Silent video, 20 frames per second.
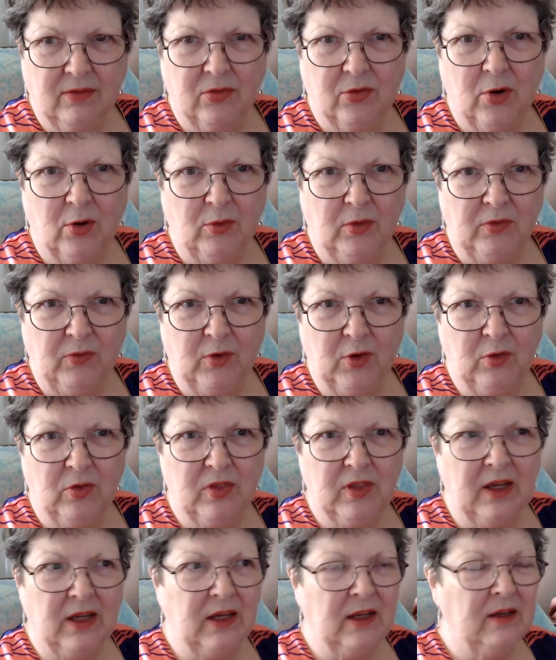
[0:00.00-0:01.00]
throw a few
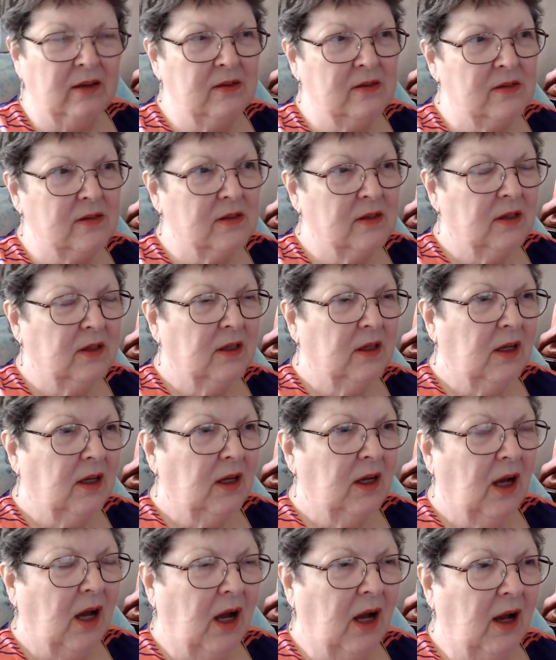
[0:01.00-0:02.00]
things.
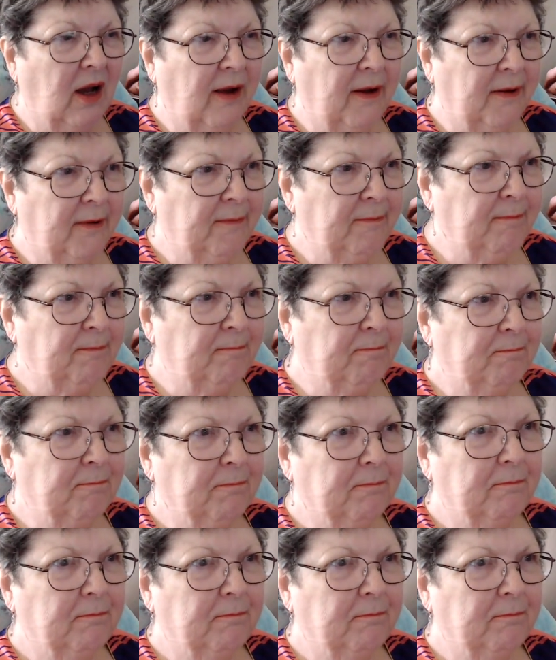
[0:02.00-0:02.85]
Um,